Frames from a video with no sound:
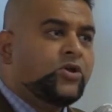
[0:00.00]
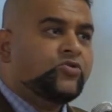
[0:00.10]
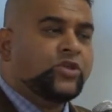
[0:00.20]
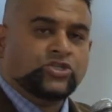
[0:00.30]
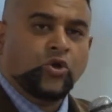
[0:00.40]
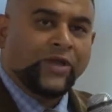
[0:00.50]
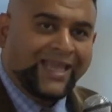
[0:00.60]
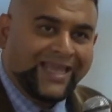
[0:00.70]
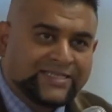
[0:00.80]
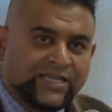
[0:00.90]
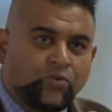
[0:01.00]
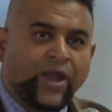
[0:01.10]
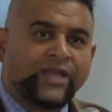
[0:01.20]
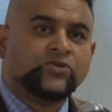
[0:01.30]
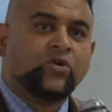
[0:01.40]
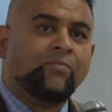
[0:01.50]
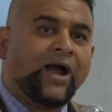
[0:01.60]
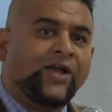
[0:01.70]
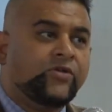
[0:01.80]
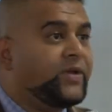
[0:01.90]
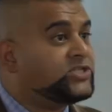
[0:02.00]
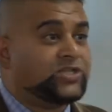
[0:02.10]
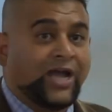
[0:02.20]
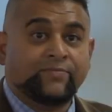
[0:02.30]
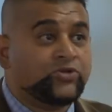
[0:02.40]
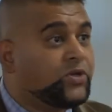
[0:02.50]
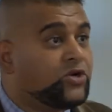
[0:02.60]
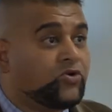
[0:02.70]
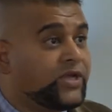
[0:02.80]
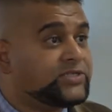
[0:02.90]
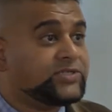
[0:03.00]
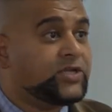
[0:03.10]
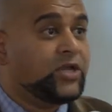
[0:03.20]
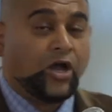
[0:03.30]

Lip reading: There's no easy way to remind them it's time to increase,